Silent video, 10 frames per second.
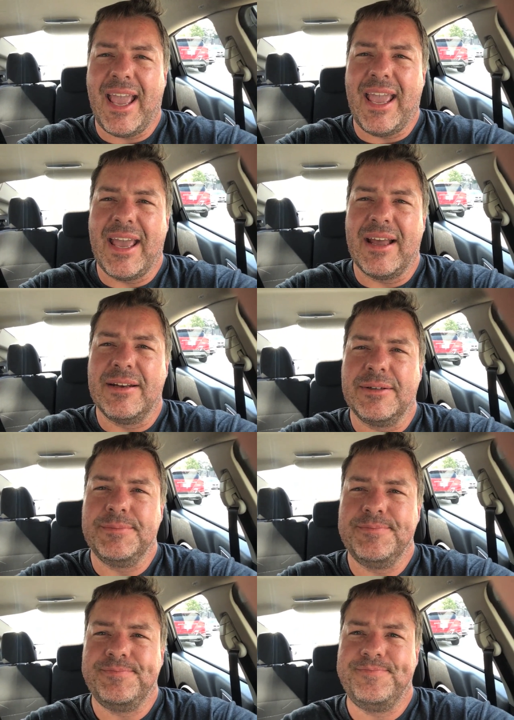And
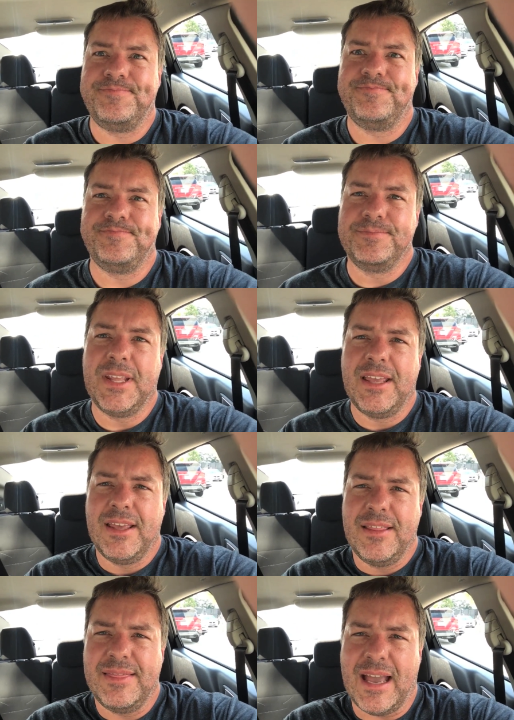
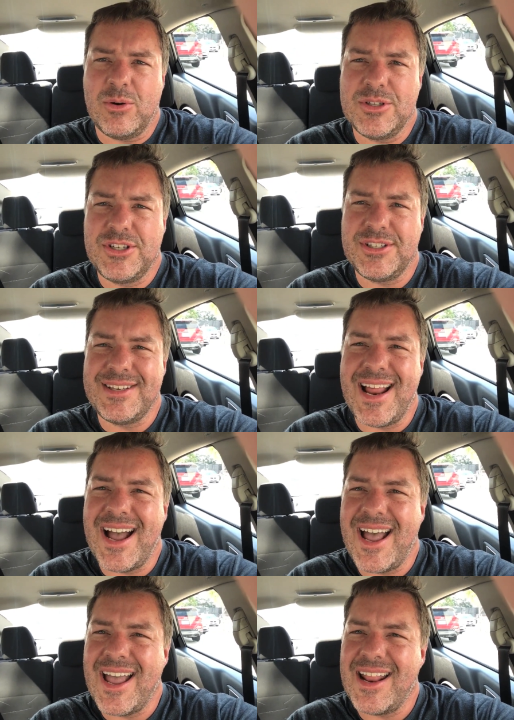that was just
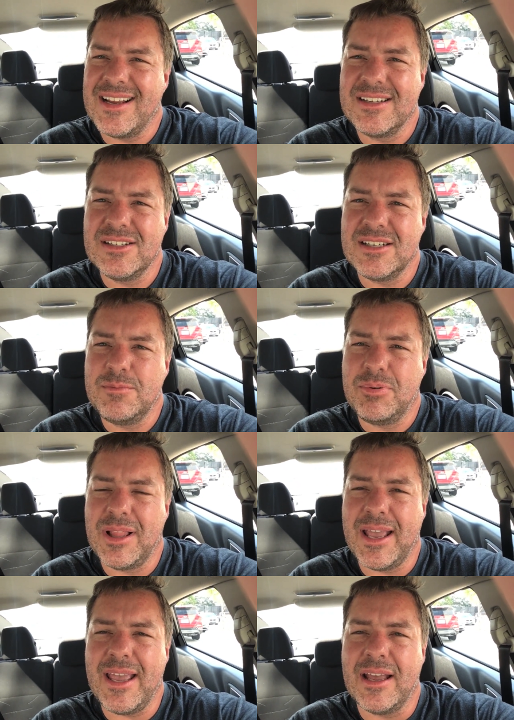not a good
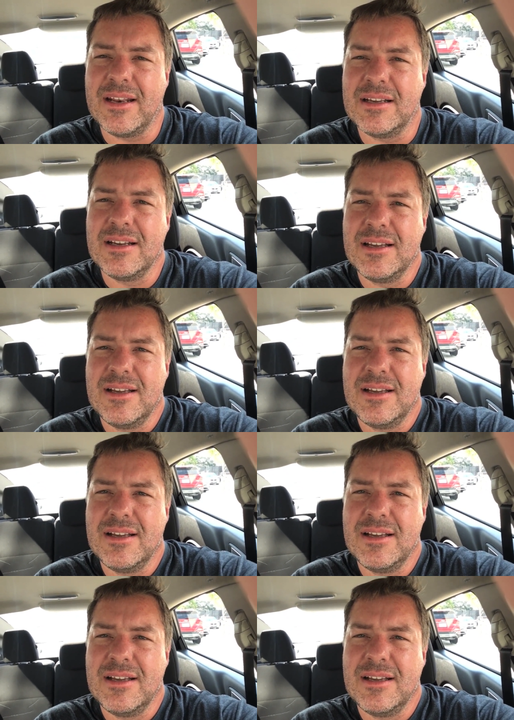plan.